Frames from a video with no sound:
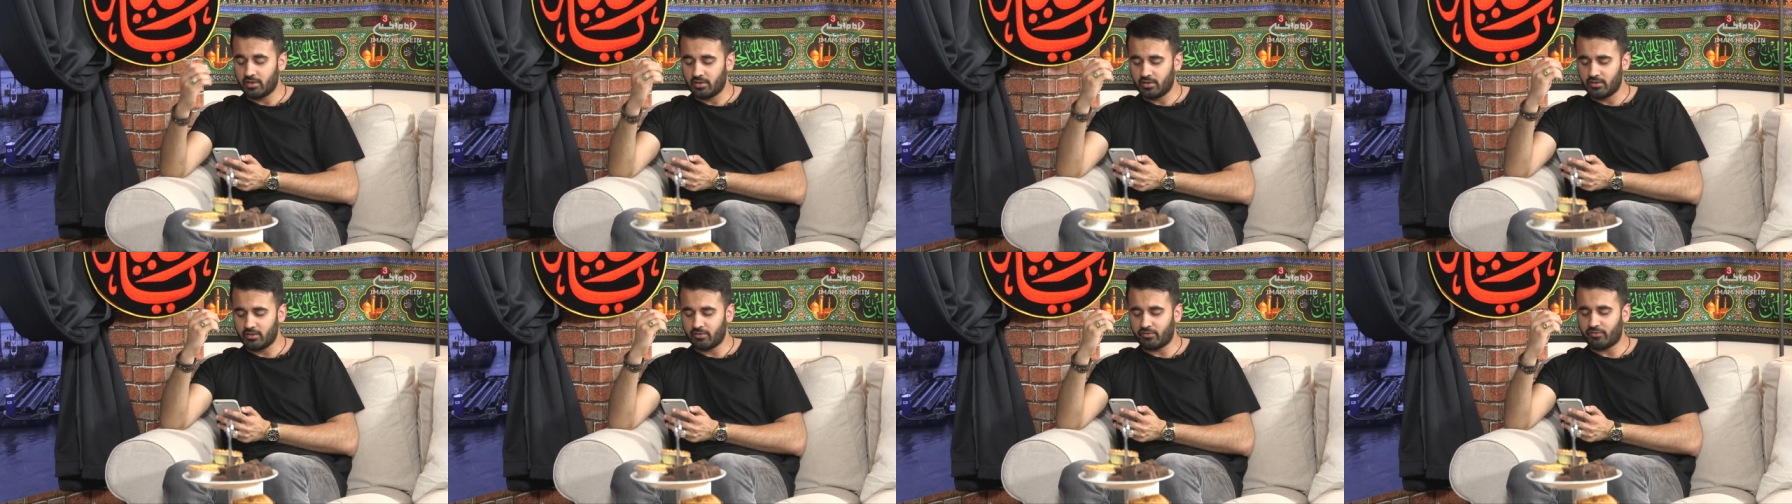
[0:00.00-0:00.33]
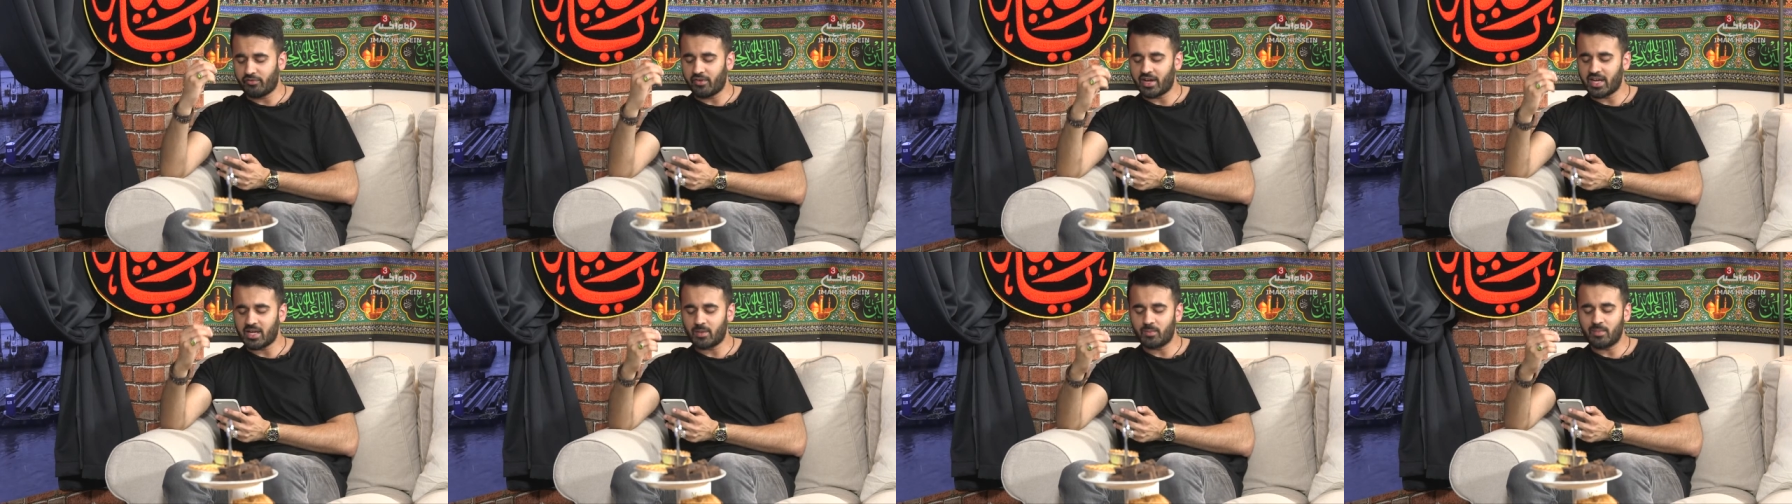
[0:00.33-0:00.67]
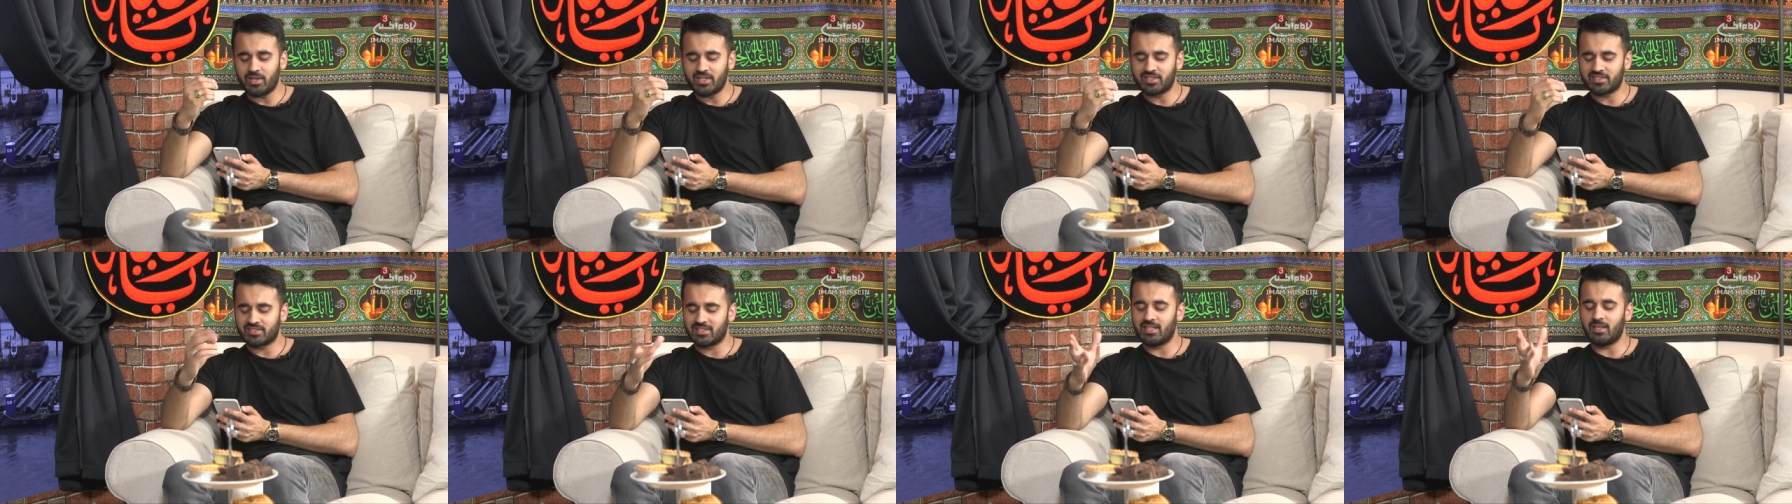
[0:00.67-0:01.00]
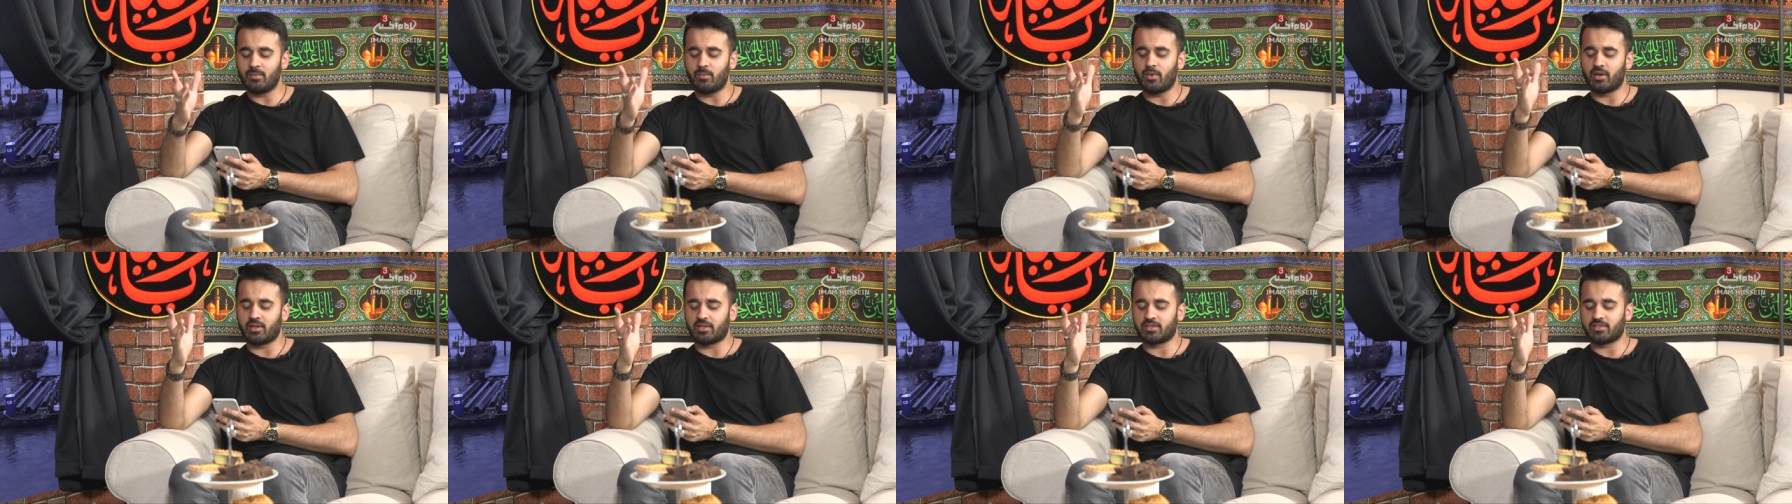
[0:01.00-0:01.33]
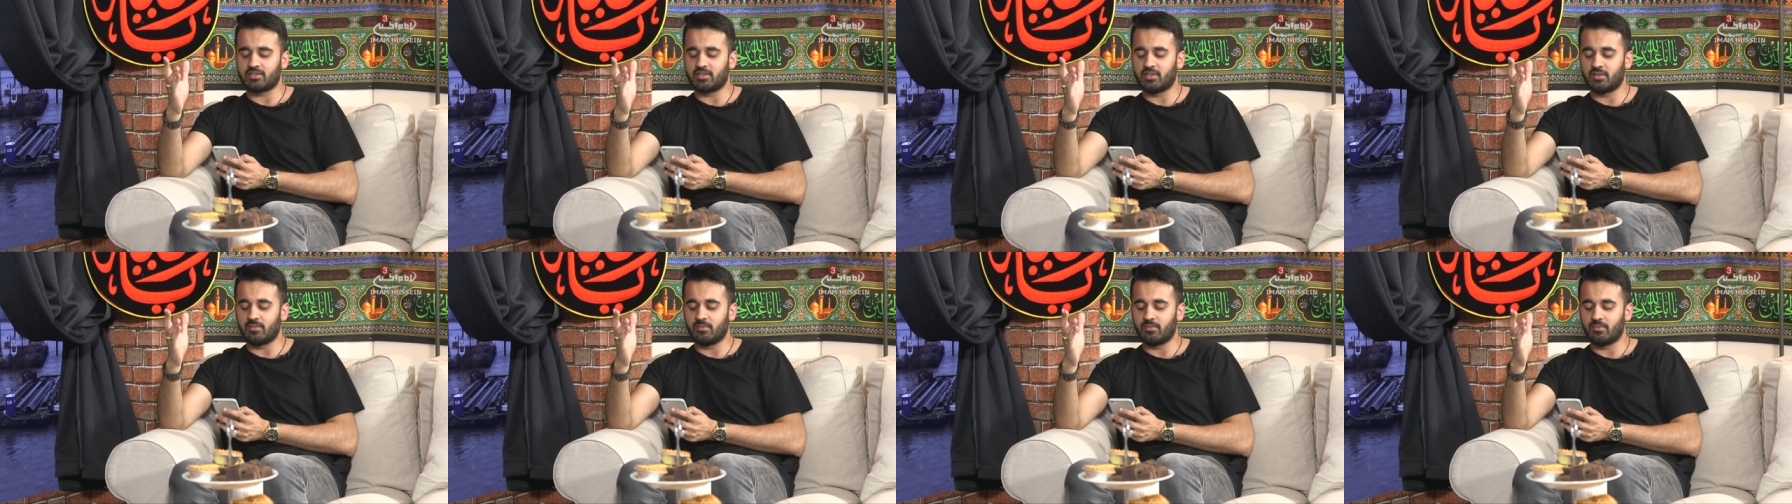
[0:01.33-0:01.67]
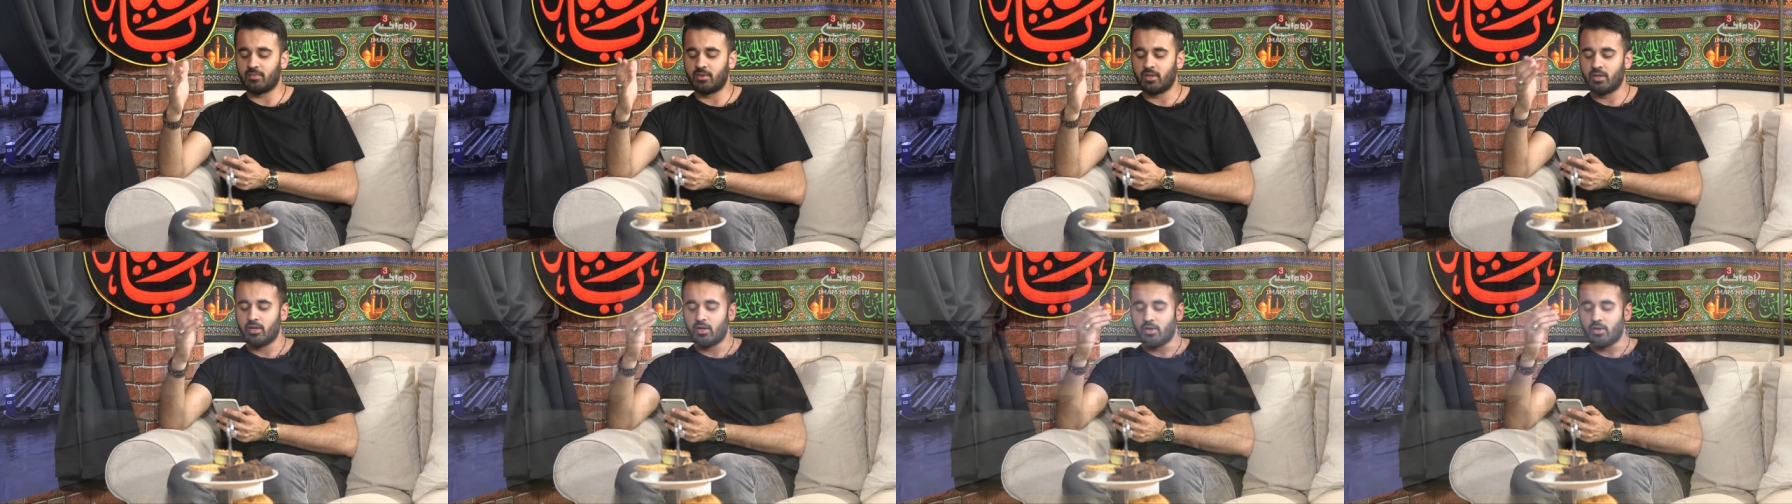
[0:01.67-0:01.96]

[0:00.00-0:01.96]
you'll find me still amongst them.